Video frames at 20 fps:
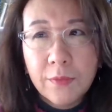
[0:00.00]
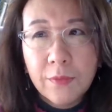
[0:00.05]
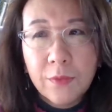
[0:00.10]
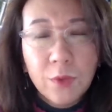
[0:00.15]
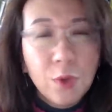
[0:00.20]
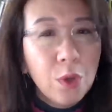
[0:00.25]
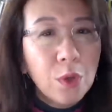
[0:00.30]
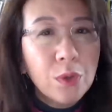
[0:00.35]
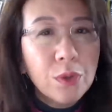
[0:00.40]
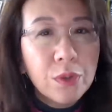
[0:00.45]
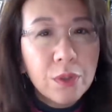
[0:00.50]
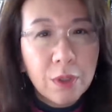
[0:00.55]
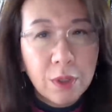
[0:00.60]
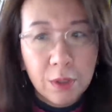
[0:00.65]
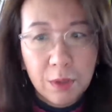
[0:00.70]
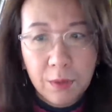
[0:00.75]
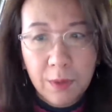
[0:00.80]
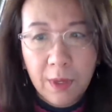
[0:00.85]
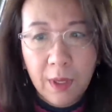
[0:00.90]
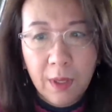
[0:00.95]
used
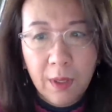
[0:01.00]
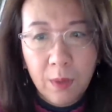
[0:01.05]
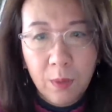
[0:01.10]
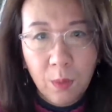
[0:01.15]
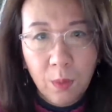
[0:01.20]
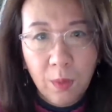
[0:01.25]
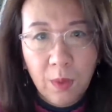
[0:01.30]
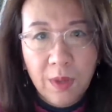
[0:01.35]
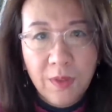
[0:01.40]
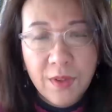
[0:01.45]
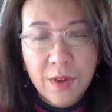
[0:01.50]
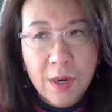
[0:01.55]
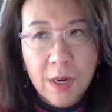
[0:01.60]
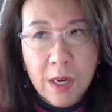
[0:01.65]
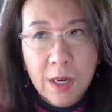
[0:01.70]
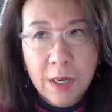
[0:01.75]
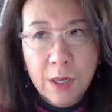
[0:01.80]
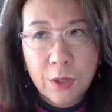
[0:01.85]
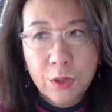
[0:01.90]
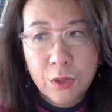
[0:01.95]
to in their
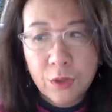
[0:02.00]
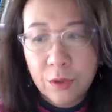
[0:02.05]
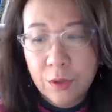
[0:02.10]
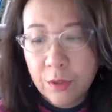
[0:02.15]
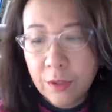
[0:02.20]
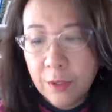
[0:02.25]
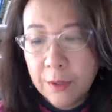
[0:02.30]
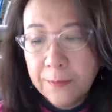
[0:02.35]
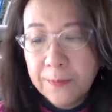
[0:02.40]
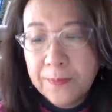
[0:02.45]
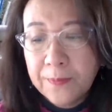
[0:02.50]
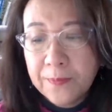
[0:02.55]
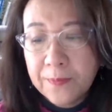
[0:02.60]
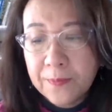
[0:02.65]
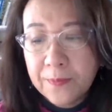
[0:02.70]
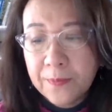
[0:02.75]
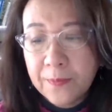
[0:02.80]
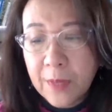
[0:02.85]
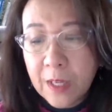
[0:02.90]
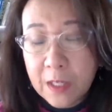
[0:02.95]
initial
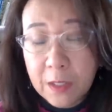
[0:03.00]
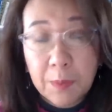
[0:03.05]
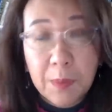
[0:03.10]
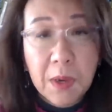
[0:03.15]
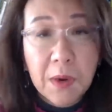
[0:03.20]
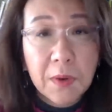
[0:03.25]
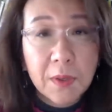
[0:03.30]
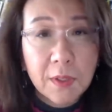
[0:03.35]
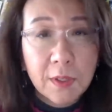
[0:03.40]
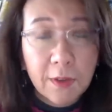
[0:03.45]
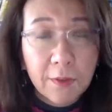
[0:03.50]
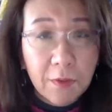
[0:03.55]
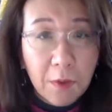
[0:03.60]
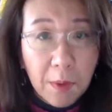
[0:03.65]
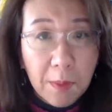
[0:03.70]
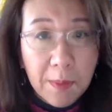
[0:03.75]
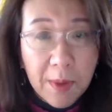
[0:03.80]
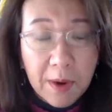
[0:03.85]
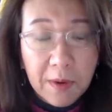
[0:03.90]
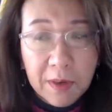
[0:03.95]
experience of
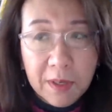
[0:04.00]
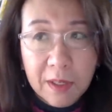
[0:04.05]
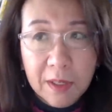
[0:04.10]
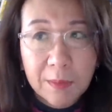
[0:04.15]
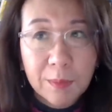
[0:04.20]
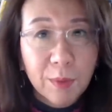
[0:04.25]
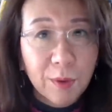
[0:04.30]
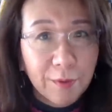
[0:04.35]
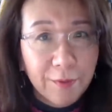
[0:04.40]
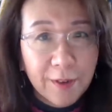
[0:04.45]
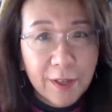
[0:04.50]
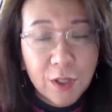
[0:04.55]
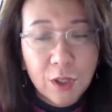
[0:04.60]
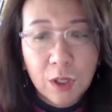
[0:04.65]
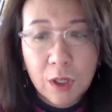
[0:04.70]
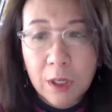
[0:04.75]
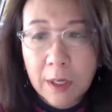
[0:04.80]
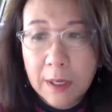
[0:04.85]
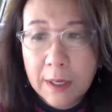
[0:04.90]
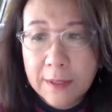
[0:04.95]
American
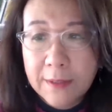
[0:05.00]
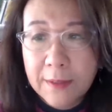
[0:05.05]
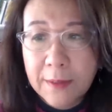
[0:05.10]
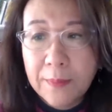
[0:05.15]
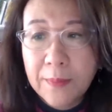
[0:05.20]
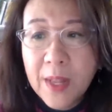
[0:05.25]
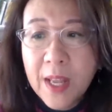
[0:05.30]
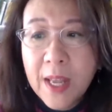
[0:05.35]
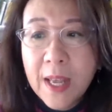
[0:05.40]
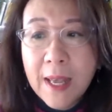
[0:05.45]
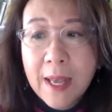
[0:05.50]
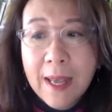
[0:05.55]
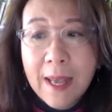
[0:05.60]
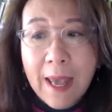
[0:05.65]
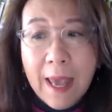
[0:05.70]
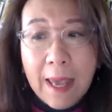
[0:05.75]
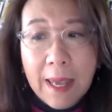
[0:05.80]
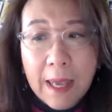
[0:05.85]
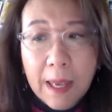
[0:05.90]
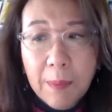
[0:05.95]
professionalism.
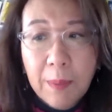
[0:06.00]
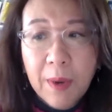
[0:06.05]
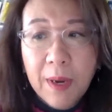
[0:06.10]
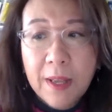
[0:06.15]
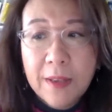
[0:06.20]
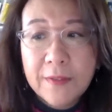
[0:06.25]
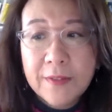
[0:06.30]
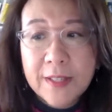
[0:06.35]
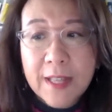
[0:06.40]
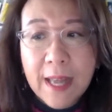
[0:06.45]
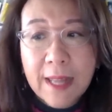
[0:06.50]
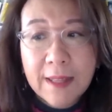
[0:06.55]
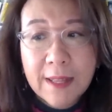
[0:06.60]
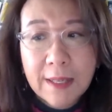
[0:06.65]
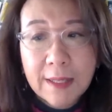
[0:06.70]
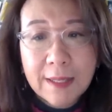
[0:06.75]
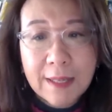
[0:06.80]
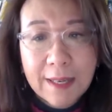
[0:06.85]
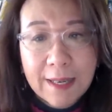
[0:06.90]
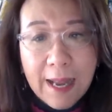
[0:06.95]
And he believes that
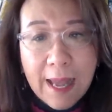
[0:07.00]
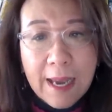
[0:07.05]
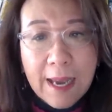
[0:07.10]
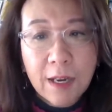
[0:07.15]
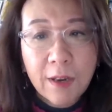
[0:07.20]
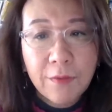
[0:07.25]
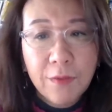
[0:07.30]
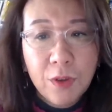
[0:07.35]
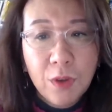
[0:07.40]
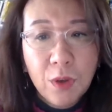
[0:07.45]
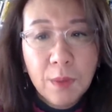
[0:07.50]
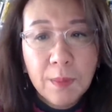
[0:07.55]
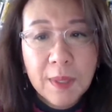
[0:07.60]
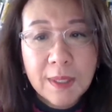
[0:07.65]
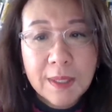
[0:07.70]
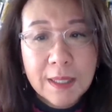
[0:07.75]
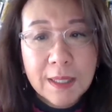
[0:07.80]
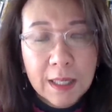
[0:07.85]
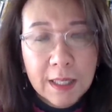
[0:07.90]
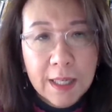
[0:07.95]
this lack of
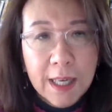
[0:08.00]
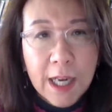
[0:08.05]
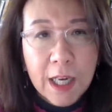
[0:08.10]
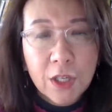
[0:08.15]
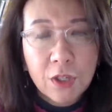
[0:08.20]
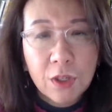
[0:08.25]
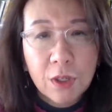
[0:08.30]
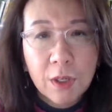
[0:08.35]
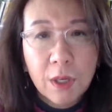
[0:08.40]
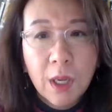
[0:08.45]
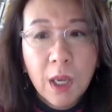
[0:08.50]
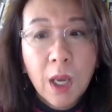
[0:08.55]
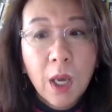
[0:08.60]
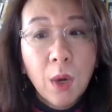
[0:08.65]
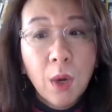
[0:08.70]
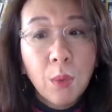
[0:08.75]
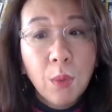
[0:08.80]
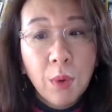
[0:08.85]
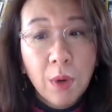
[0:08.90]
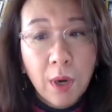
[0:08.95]
human connection
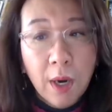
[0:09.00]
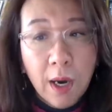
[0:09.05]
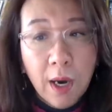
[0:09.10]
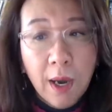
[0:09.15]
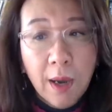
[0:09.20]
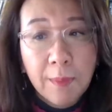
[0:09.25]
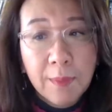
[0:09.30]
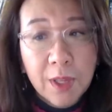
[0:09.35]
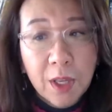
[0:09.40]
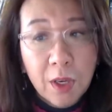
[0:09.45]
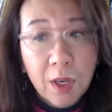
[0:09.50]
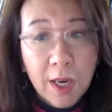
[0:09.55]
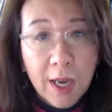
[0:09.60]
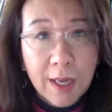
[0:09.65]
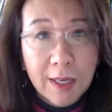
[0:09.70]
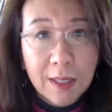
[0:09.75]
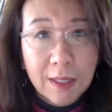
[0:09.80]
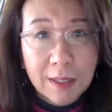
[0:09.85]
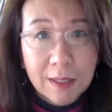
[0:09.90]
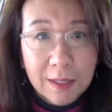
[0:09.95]
will harm the
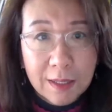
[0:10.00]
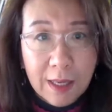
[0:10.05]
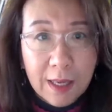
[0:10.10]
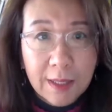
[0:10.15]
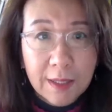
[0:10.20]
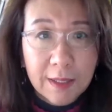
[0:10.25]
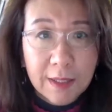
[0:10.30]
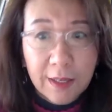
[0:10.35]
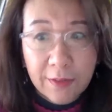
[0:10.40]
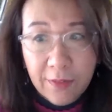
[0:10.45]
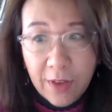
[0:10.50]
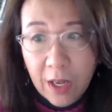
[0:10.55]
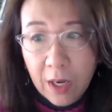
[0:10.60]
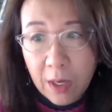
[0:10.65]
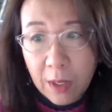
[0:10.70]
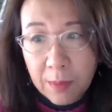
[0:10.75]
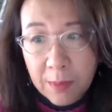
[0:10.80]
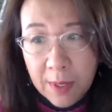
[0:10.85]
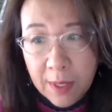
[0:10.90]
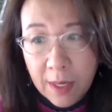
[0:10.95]
United States
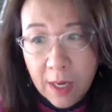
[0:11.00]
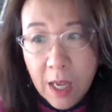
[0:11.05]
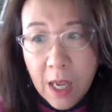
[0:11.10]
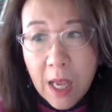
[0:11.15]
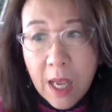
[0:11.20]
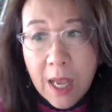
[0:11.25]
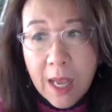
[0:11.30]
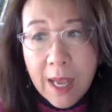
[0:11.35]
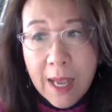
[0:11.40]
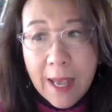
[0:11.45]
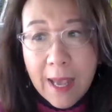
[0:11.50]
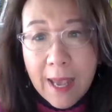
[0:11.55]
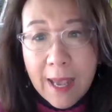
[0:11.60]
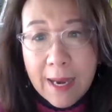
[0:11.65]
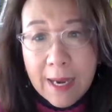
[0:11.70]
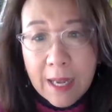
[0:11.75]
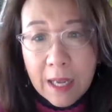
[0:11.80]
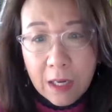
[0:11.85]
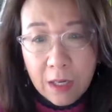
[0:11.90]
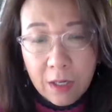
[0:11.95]
development
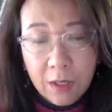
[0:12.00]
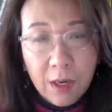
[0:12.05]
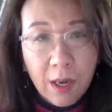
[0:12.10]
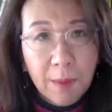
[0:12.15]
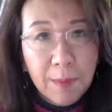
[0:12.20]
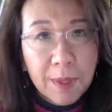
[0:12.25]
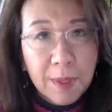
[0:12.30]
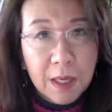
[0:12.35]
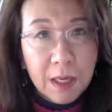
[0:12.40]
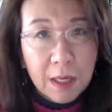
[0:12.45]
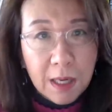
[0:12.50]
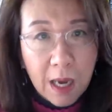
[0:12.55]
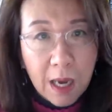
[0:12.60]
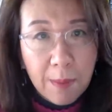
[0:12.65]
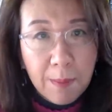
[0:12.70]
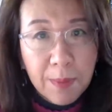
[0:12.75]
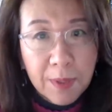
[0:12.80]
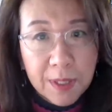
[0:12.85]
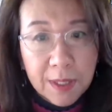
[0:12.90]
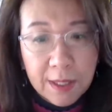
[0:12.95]
and economic
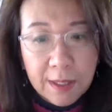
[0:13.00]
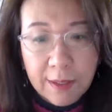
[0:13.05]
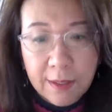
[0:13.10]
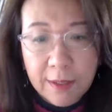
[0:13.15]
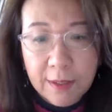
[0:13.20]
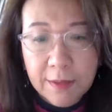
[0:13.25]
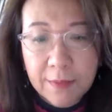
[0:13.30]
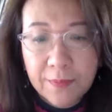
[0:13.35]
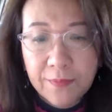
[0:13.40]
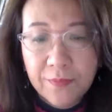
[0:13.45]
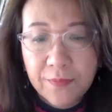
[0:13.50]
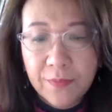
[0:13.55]
competence.